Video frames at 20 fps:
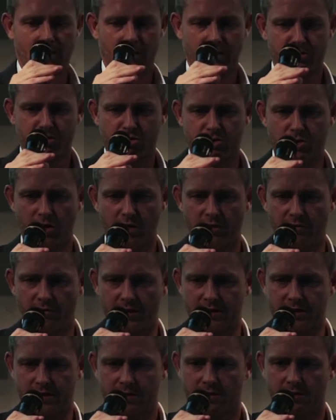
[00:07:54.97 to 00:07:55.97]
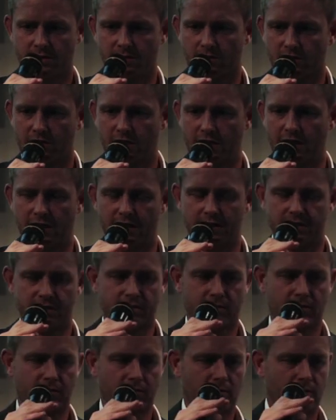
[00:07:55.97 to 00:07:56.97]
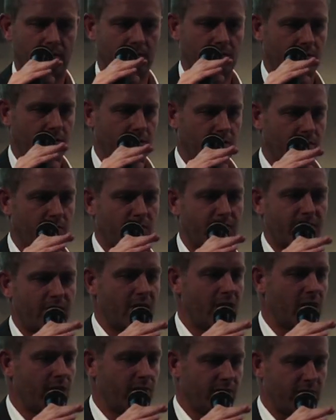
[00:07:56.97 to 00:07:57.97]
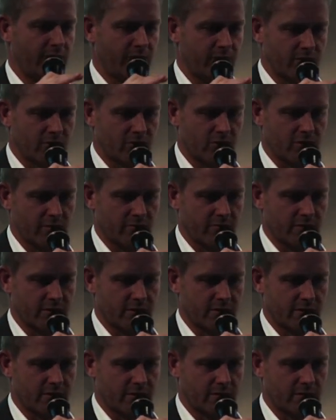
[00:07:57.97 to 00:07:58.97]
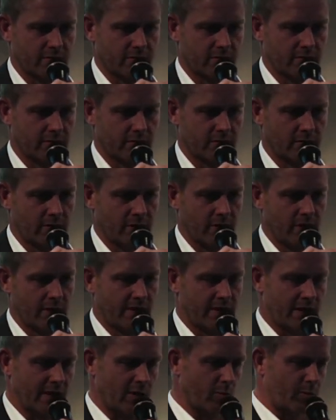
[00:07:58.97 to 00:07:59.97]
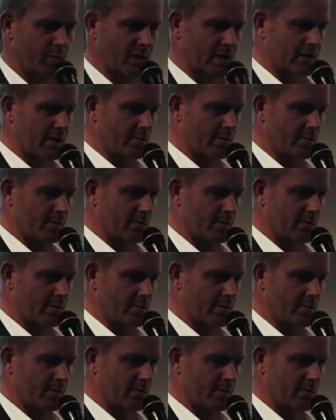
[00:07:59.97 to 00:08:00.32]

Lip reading: service contains 5 different services. Can you pick